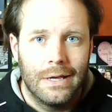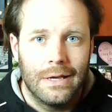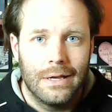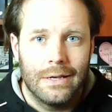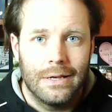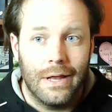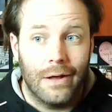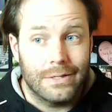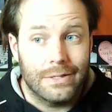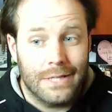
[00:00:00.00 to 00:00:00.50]

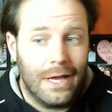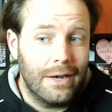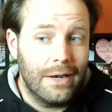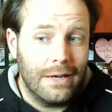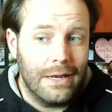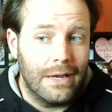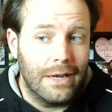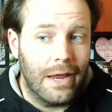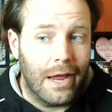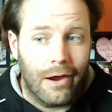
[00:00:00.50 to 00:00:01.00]
Now, it's
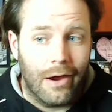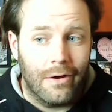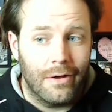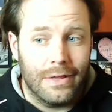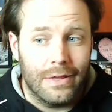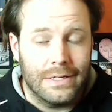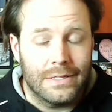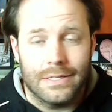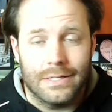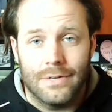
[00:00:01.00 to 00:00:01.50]
not
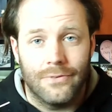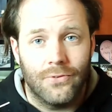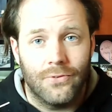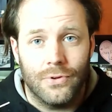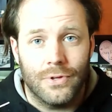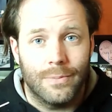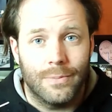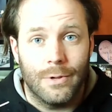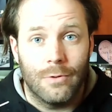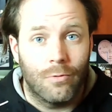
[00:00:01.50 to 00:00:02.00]
inherently
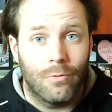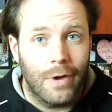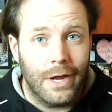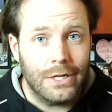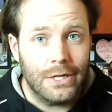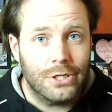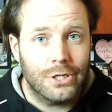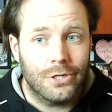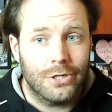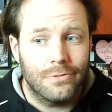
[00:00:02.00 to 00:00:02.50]
sinful to be
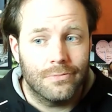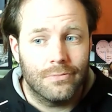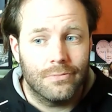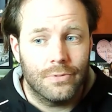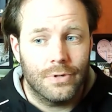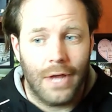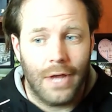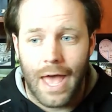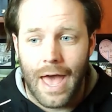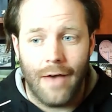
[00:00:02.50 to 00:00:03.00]
rich,
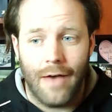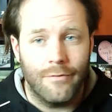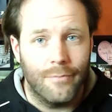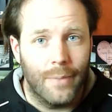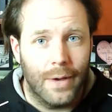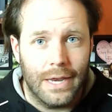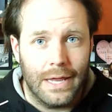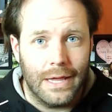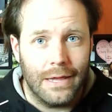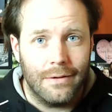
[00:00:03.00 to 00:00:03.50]
to have
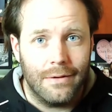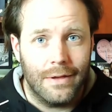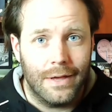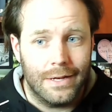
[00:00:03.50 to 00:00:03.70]
money.